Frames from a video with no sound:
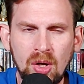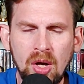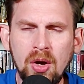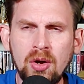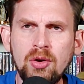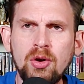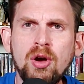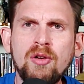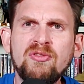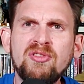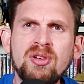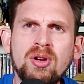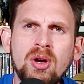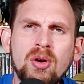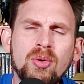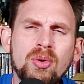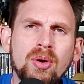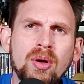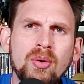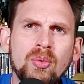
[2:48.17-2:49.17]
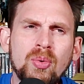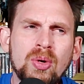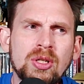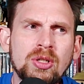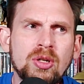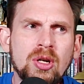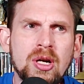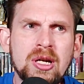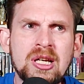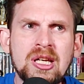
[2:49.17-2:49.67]
don't know if you know, when
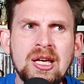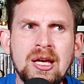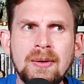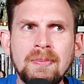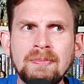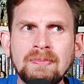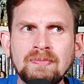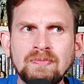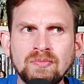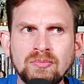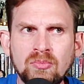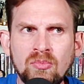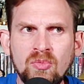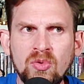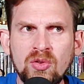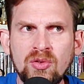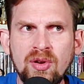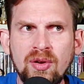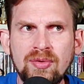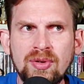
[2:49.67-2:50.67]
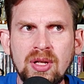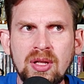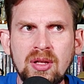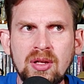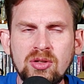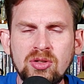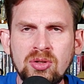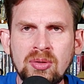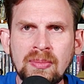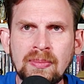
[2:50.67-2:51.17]
you're a kid, you ever did
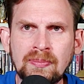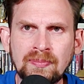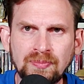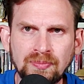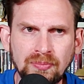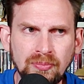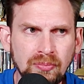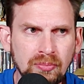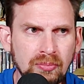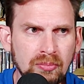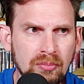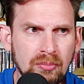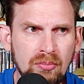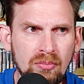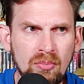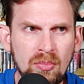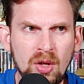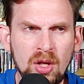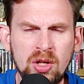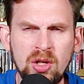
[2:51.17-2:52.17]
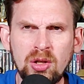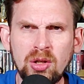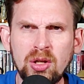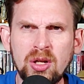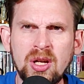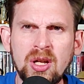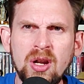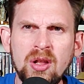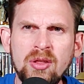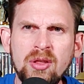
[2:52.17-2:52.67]
this? You
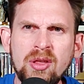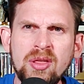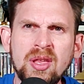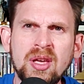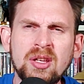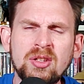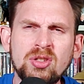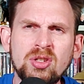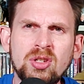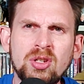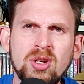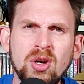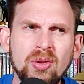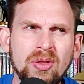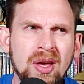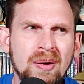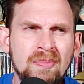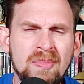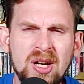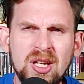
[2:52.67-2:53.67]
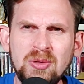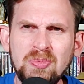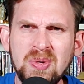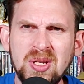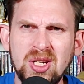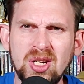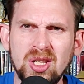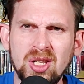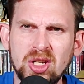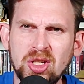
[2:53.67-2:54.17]
look at other things and you go, that must be
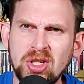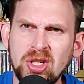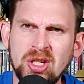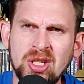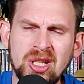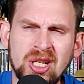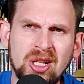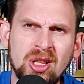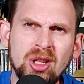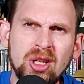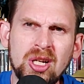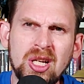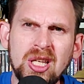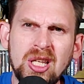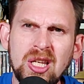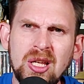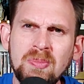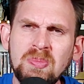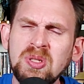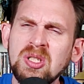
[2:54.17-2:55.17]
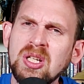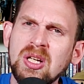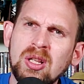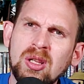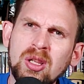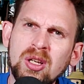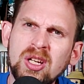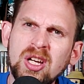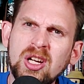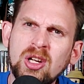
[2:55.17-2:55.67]
delicious. Like, look at lipstick.
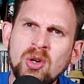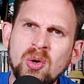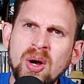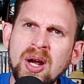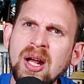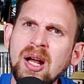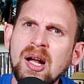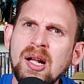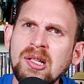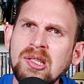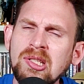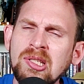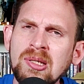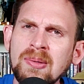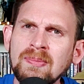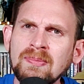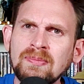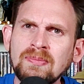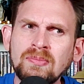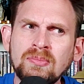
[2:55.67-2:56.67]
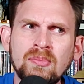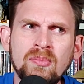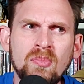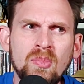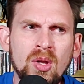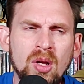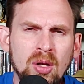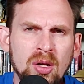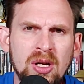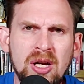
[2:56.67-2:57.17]
Look at crayons.
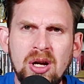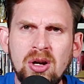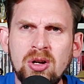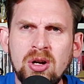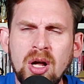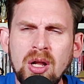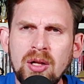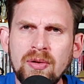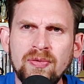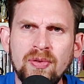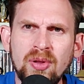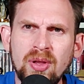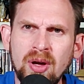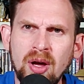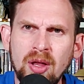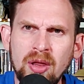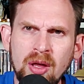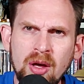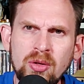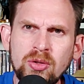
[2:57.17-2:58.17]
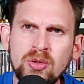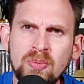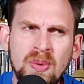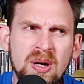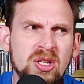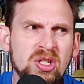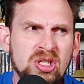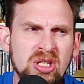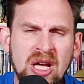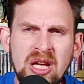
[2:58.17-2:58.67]
Look how colorful they are. Those
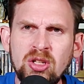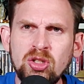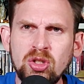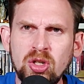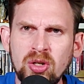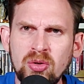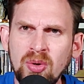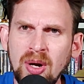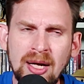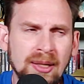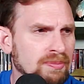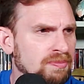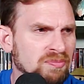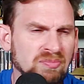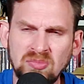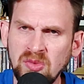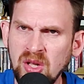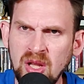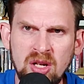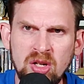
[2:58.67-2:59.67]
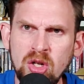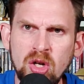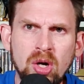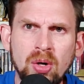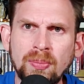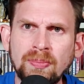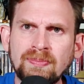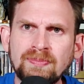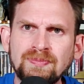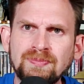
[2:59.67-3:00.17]
must taste good, right? And they
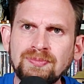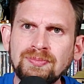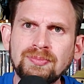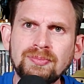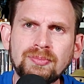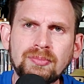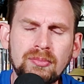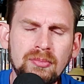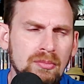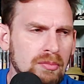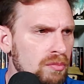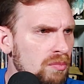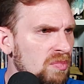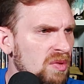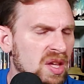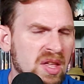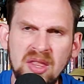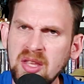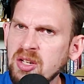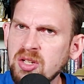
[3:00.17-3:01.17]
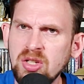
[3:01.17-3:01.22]
don't. They